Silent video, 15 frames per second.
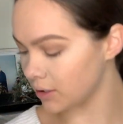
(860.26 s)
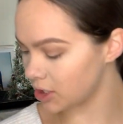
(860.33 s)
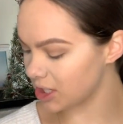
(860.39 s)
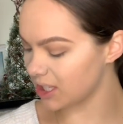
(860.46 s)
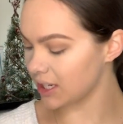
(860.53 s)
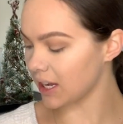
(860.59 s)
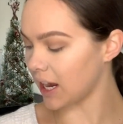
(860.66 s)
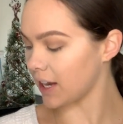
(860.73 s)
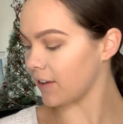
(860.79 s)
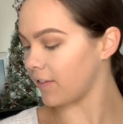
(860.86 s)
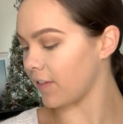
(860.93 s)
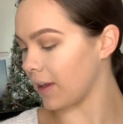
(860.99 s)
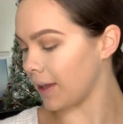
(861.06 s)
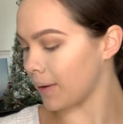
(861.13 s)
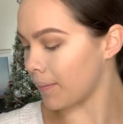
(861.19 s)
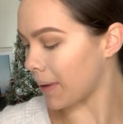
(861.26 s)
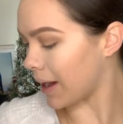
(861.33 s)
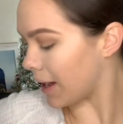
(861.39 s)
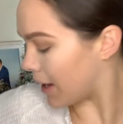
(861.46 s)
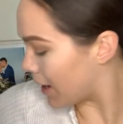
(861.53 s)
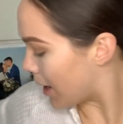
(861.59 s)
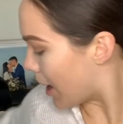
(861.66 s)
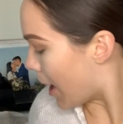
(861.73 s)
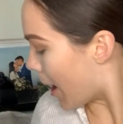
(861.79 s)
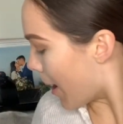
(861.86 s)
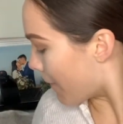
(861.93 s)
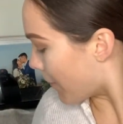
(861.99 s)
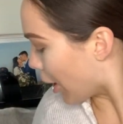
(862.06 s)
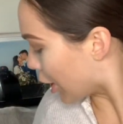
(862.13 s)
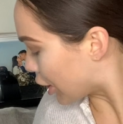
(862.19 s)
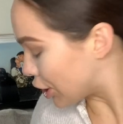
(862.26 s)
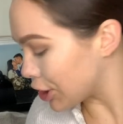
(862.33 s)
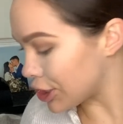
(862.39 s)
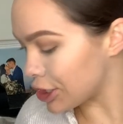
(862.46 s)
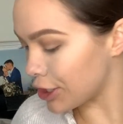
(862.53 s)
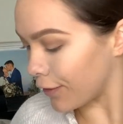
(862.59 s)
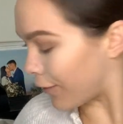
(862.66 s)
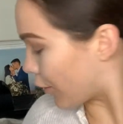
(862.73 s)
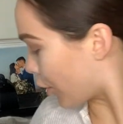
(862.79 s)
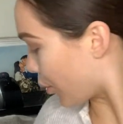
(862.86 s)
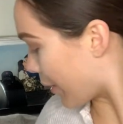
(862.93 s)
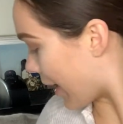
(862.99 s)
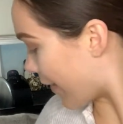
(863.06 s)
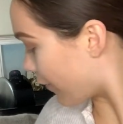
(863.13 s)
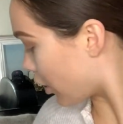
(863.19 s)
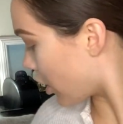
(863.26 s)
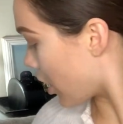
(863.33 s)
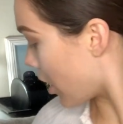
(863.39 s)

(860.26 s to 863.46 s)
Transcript: just to kind of fit in my purse for whatever.